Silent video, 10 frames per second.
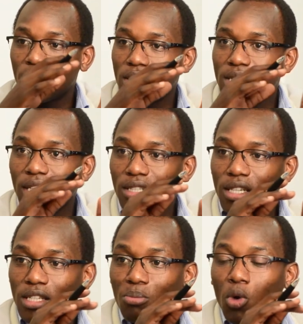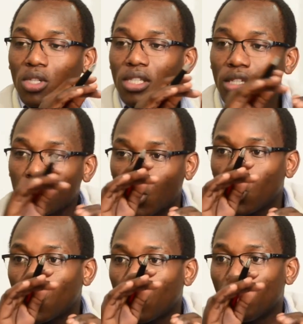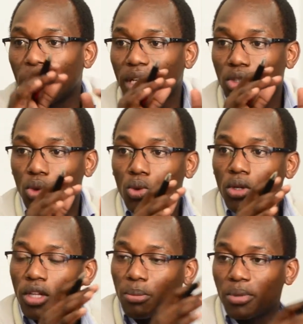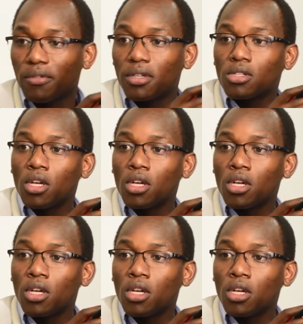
is more gentle compared to the previous.